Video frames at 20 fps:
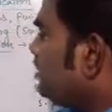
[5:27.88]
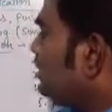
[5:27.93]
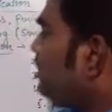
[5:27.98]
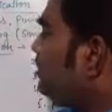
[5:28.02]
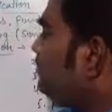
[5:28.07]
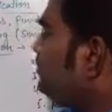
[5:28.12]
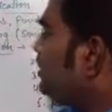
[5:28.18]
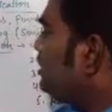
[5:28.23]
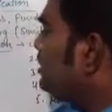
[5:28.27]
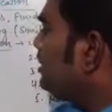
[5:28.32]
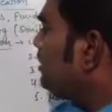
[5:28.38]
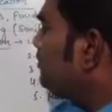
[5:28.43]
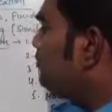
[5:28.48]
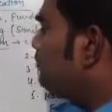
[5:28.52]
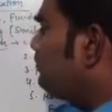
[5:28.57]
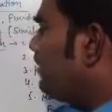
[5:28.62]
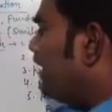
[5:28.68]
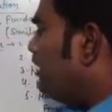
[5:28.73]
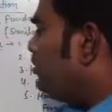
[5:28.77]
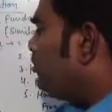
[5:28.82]
Third one is
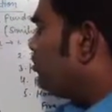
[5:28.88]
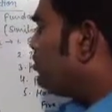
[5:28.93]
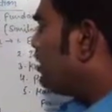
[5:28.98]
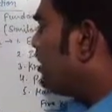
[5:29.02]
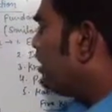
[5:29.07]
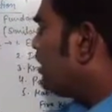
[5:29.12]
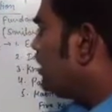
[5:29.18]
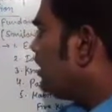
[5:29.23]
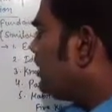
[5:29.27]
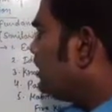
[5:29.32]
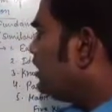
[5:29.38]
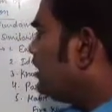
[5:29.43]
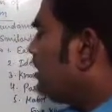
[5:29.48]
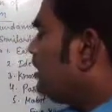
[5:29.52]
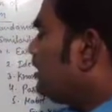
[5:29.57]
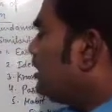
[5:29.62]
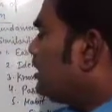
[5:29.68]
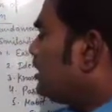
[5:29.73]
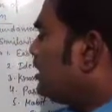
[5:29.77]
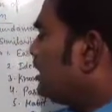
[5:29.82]
the
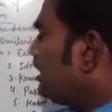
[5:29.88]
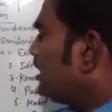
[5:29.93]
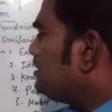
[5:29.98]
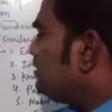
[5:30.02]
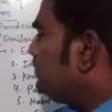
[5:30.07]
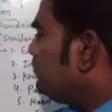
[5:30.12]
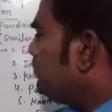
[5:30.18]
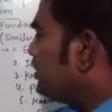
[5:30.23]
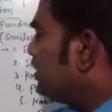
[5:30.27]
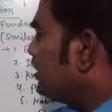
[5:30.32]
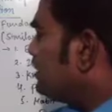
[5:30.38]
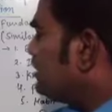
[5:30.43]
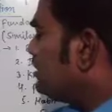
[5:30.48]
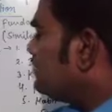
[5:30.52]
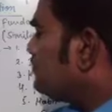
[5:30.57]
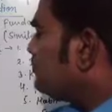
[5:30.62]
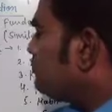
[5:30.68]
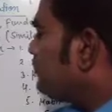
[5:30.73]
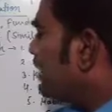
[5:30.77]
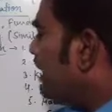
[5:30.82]
phylogenetic
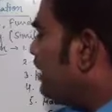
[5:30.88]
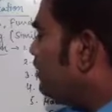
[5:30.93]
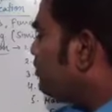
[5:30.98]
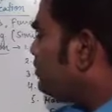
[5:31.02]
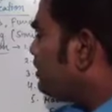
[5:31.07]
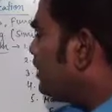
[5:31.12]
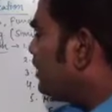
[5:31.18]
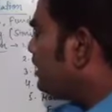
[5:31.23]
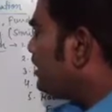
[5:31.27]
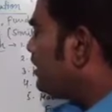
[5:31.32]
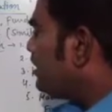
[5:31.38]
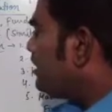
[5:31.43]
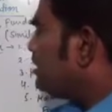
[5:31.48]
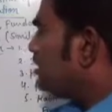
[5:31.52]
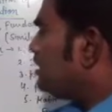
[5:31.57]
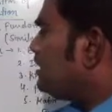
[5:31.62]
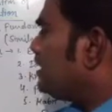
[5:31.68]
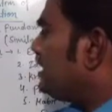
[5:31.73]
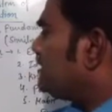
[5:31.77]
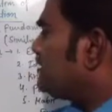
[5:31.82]
classification.
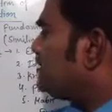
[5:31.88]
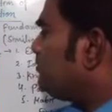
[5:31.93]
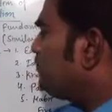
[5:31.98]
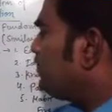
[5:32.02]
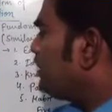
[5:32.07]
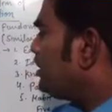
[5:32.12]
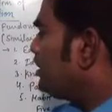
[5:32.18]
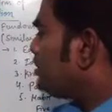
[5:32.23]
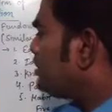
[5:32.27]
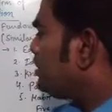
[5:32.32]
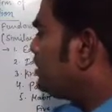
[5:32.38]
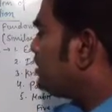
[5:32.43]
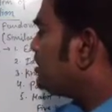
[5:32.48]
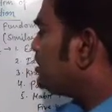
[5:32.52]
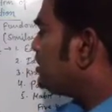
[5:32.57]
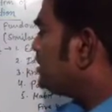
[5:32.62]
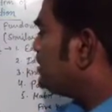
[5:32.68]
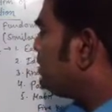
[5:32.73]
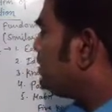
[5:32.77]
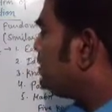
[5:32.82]
Phylogenetic classification
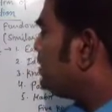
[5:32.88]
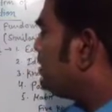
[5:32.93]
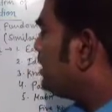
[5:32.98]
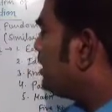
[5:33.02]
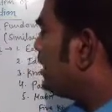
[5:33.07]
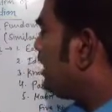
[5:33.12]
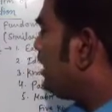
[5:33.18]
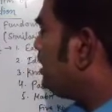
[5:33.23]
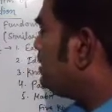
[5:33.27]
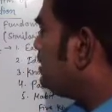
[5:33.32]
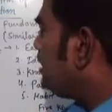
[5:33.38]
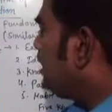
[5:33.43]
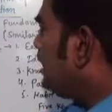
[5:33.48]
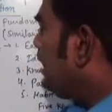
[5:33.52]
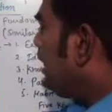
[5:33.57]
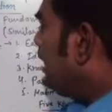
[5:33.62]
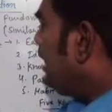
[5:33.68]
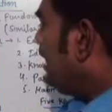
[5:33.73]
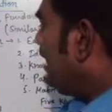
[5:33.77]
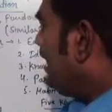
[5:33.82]
is considered
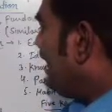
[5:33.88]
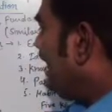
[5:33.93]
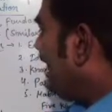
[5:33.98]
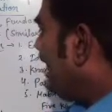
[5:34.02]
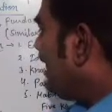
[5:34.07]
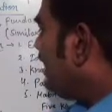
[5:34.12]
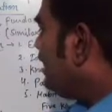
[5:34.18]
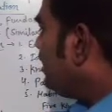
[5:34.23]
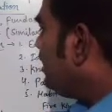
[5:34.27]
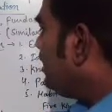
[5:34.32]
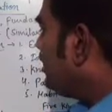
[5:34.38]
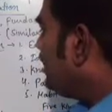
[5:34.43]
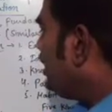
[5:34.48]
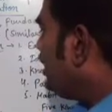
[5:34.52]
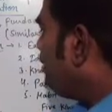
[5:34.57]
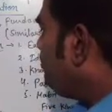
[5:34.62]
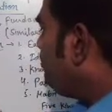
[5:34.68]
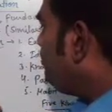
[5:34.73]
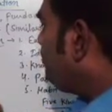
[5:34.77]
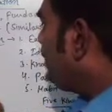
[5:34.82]
as angular
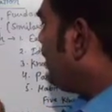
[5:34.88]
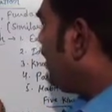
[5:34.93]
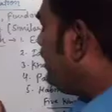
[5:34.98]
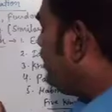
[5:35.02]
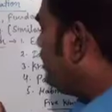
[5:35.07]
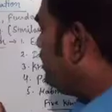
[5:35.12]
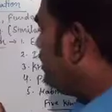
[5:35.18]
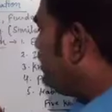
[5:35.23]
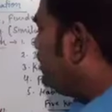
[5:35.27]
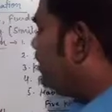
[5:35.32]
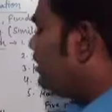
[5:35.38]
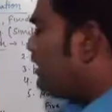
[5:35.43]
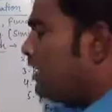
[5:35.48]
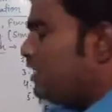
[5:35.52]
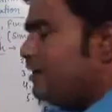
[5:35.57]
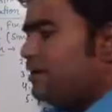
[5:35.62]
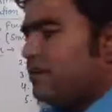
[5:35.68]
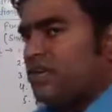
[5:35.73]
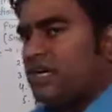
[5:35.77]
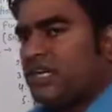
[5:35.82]
and parental
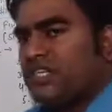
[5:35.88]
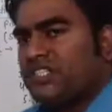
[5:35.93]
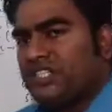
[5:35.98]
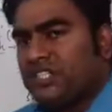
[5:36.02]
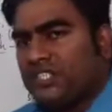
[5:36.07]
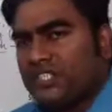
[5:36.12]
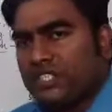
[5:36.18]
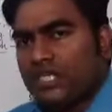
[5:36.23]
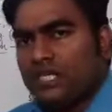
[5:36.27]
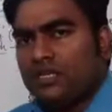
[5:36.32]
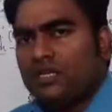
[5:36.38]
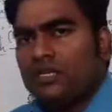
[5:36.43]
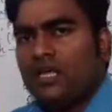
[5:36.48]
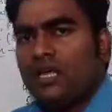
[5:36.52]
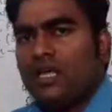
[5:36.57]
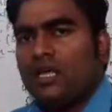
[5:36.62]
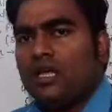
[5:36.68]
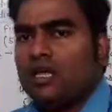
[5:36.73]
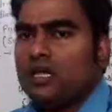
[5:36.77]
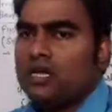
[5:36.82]
and
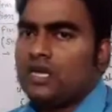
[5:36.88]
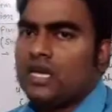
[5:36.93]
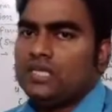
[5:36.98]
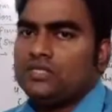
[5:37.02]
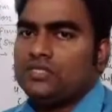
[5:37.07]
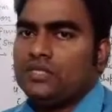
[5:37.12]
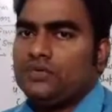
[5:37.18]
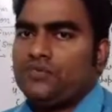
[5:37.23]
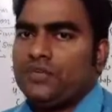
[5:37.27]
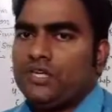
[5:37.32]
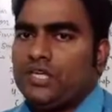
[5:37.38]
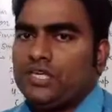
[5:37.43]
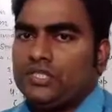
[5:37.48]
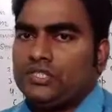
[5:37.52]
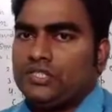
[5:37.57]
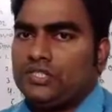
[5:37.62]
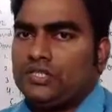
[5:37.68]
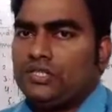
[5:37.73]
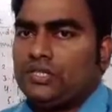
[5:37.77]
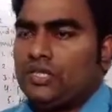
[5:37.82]
Hutchinson
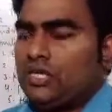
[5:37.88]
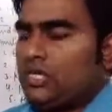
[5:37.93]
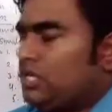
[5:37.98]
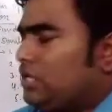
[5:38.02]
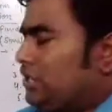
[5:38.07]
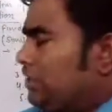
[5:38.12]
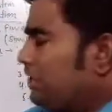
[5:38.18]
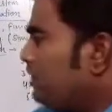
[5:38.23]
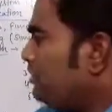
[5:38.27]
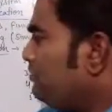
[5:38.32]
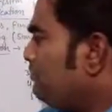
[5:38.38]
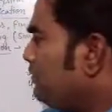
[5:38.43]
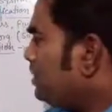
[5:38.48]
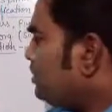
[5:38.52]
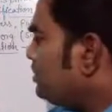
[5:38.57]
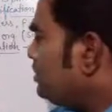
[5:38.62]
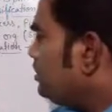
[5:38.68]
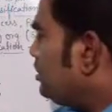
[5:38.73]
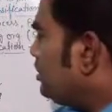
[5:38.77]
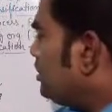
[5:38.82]
classification, in
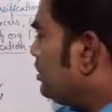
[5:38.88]
which